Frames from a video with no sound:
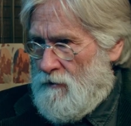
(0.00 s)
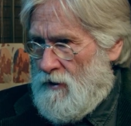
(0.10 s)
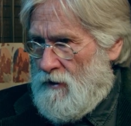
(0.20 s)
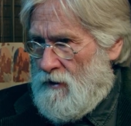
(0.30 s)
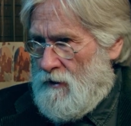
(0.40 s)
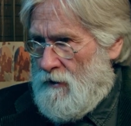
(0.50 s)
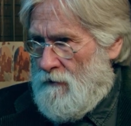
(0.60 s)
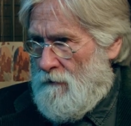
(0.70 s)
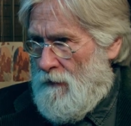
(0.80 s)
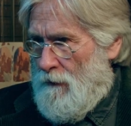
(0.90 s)
But
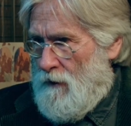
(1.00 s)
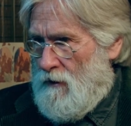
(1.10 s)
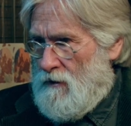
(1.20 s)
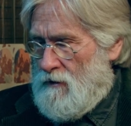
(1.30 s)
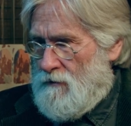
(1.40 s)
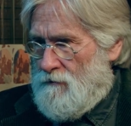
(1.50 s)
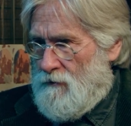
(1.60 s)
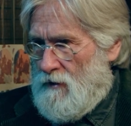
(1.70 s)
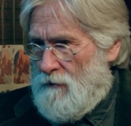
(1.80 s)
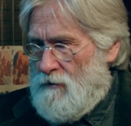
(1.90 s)
uh,
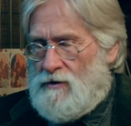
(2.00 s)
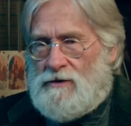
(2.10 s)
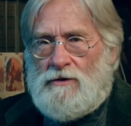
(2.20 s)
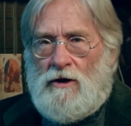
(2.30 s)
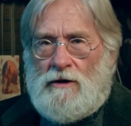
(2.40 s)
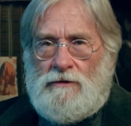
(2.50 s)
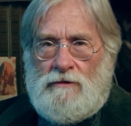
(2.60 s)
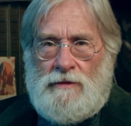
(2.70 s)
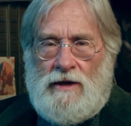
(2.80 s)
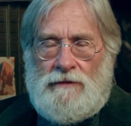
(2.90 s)
let me just talk to
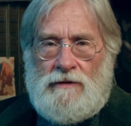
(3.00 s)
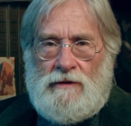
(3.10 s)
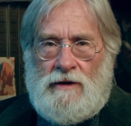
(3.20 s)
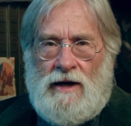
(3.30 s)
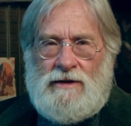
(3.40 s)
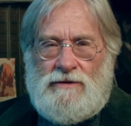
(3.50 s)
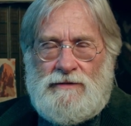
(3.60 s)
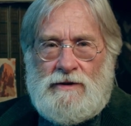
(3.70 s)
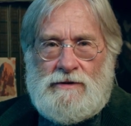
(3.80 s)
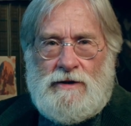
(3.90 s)
you about the kinds of
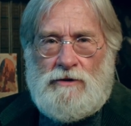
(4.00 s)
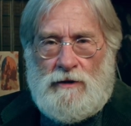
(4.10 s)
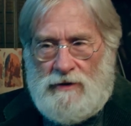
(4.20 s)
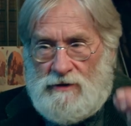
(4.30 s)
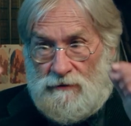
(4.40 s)
things I talk about